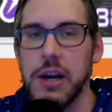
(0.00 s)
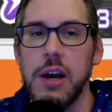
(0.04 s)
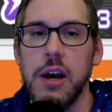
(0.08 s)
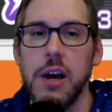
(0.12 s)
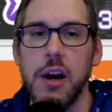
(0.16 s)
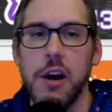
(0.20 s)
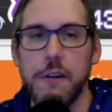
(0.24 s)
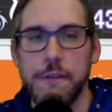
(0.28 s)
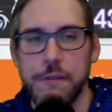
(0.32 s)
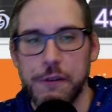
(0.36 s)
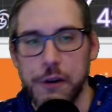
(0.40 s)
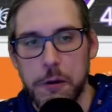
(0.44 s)

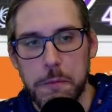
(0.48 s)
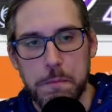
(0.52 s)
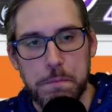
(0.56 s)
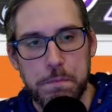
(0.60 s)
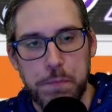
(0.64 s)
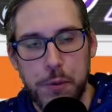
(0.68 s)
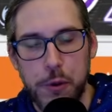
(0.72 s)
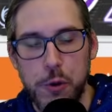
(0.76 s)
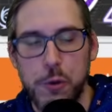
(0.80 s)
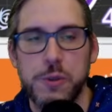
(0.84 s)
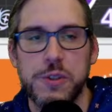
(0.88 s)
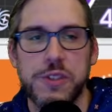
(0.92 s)
for
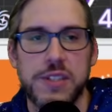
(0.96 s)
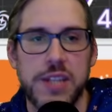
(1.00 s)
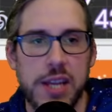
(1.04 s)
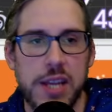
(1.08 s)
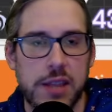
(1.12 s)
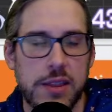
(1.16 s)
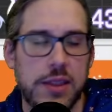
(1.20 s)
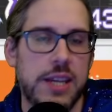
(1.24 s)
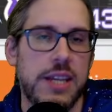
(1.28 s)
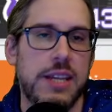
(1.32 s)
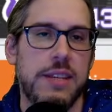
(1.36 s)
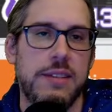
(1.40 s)

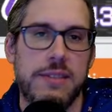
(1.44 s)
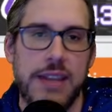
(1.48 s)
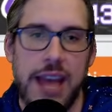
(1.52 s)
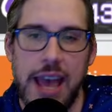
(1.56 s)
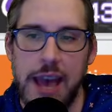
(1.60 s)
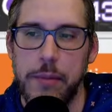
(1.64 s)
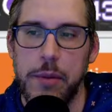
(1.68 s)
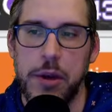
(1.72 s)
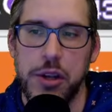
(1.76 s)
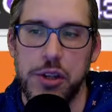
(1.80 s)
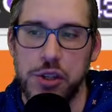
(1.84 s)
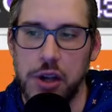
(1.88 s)
boosting the
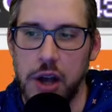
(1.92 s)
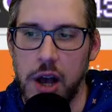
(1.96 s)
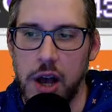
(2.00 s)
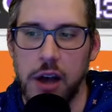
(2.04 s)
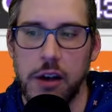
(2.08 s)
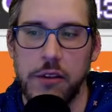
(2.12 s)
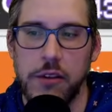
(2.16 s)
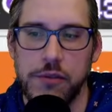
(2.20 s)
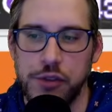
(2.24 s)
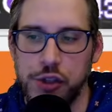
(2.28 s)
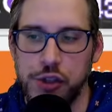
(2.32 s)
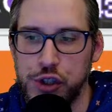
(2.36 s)
damage
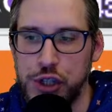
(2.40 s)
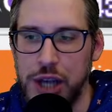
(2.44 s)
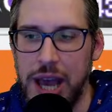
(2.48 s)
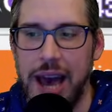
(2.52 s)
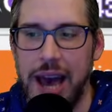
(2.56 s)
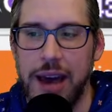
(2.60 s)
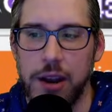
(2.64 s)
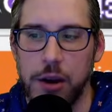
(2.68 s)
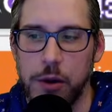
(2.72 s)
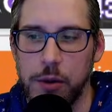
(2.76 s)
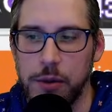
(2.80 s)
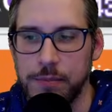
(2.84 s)
of
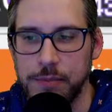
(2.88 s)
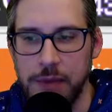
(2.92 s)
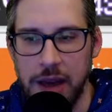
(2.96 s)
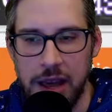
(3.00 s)
Shadow.